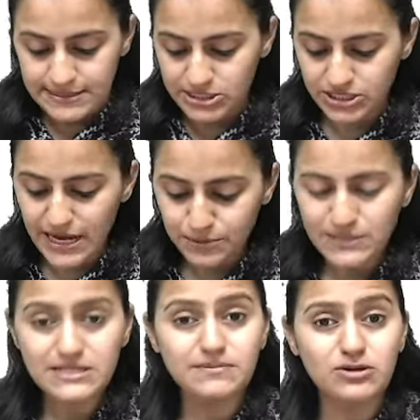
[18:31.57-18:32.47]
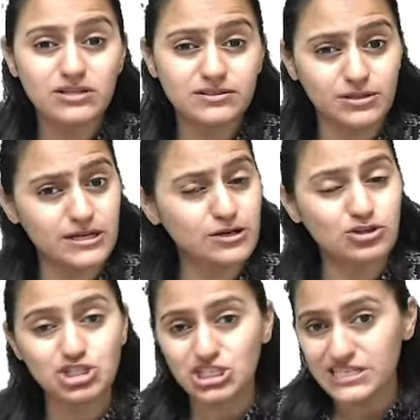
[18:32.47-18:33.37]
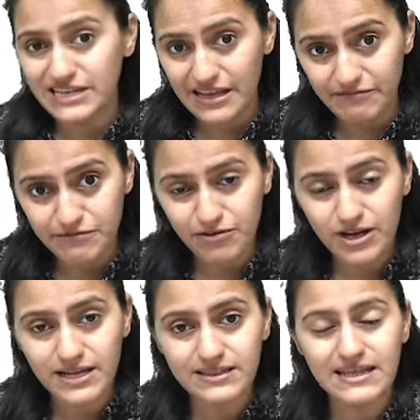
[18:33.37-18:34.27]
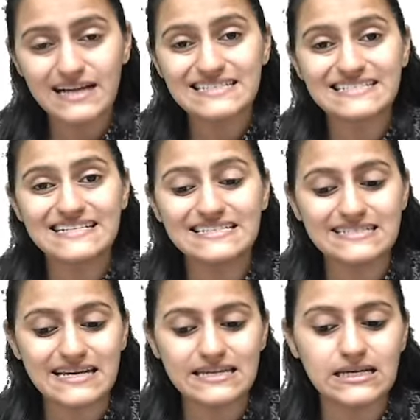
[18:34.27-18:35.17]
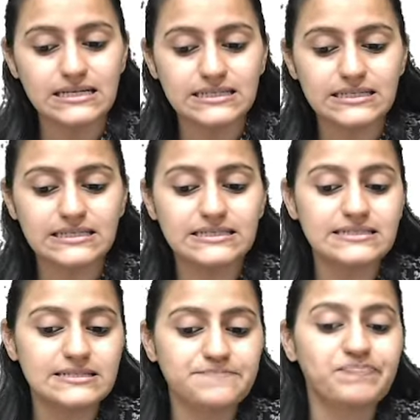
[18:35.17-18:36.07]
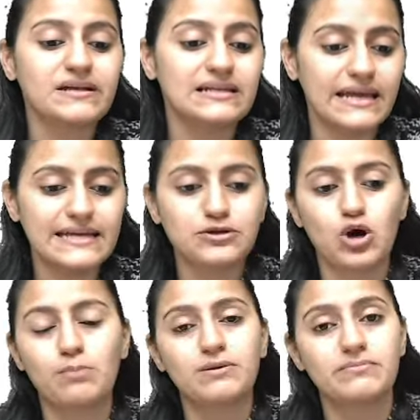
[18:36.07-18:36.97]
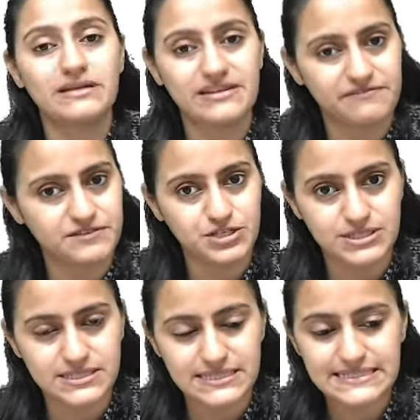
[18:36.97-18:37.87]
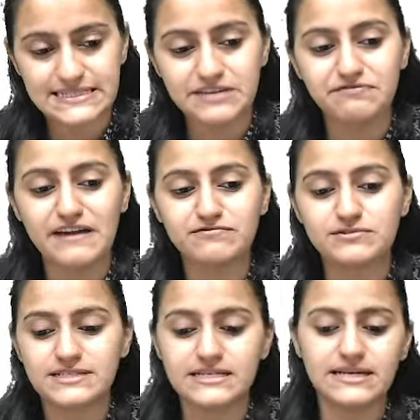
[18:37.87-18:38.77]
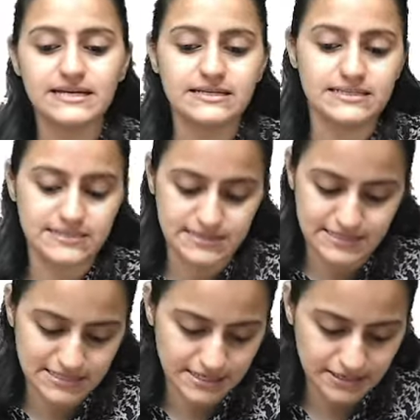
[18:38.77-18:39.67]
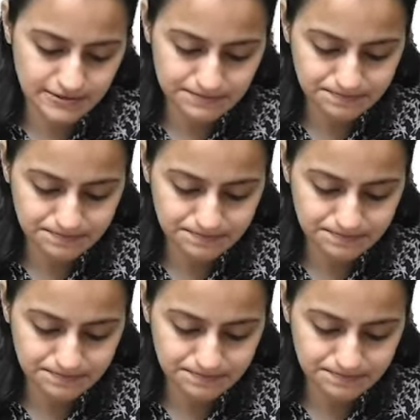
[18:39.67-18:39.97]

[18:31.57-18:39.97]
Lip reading: So, that was about the third question. Never forget that knees area is late complement deficiency. C5 to C9 is knees area.